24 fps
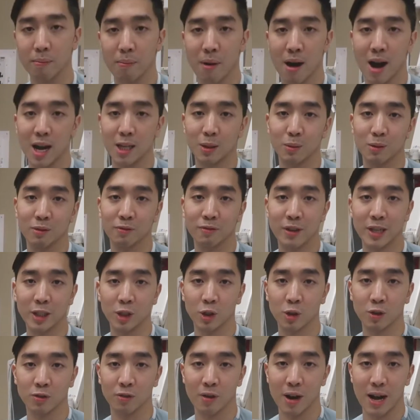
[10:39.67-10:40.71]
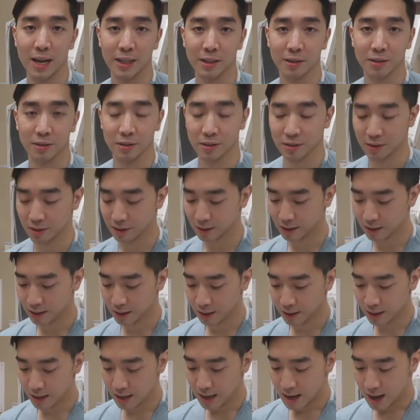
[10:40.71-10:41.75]
to possible facial fractures.
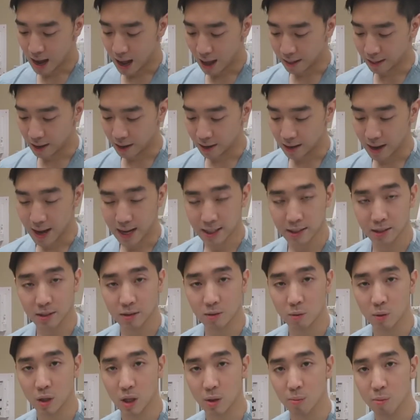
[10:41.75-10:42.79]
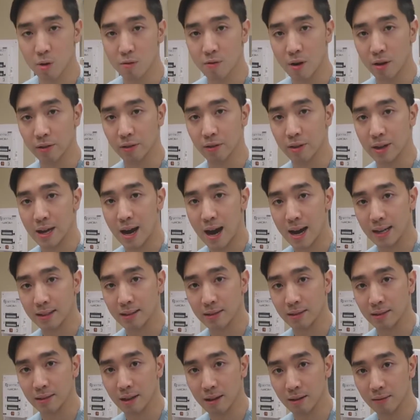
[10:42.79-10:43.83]
And then next, we're going to move on to the eyes
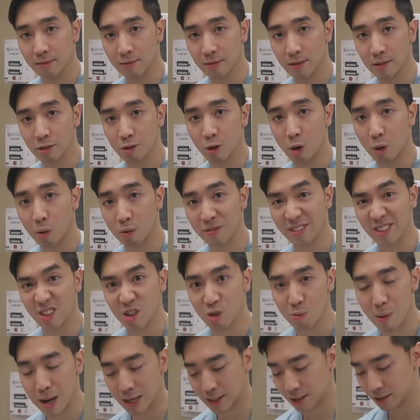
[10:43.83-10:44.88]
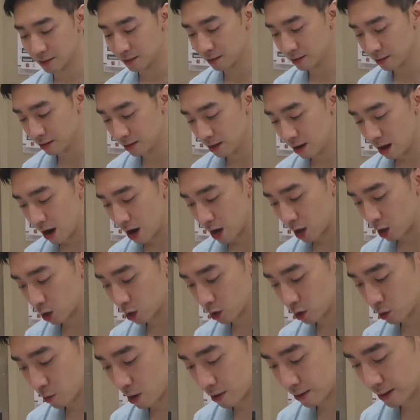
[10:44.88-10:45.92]
itself, starting with inspection. You're
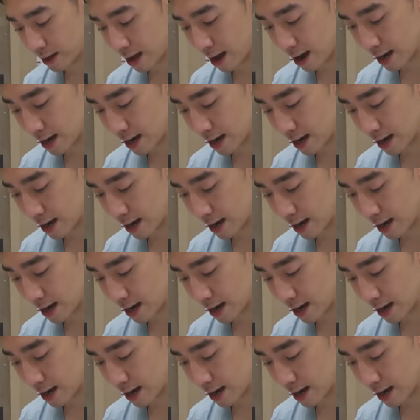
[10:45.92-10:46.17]
looking around the